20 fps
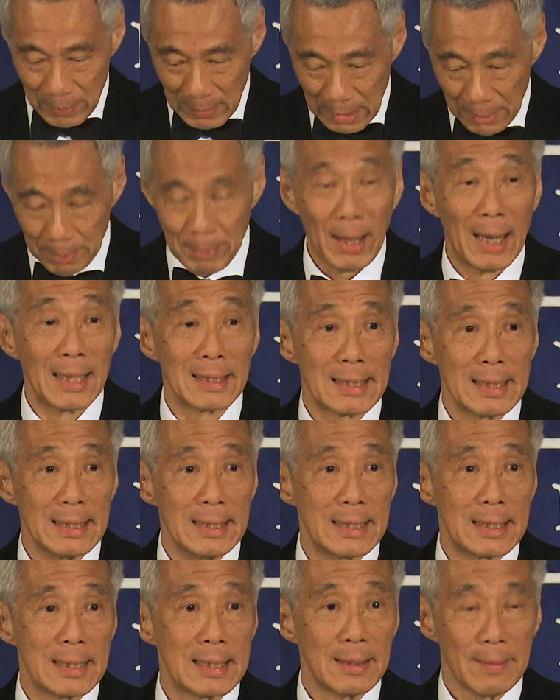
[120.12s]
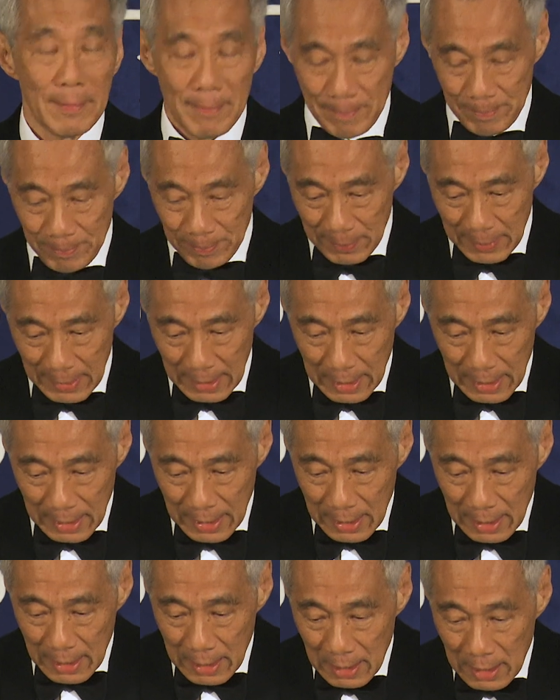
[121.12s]
the Parsis.
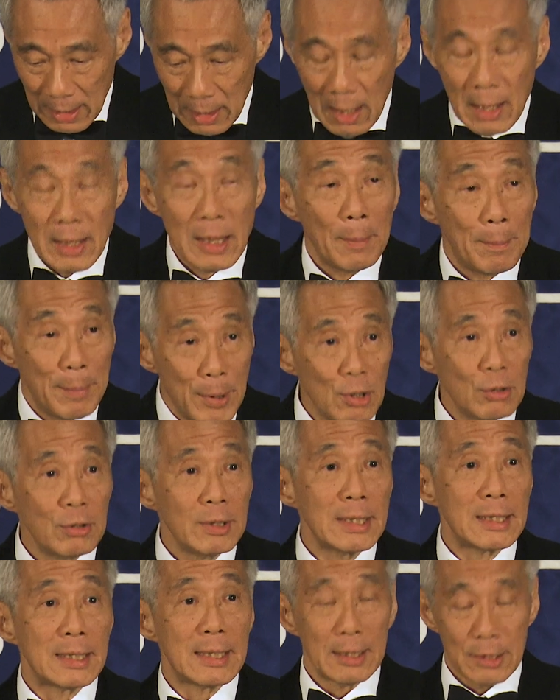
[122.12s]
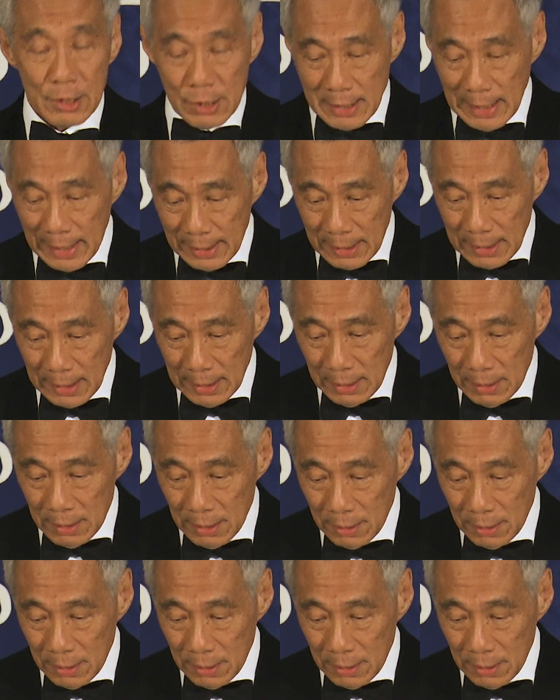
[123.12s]
The Pew Research Center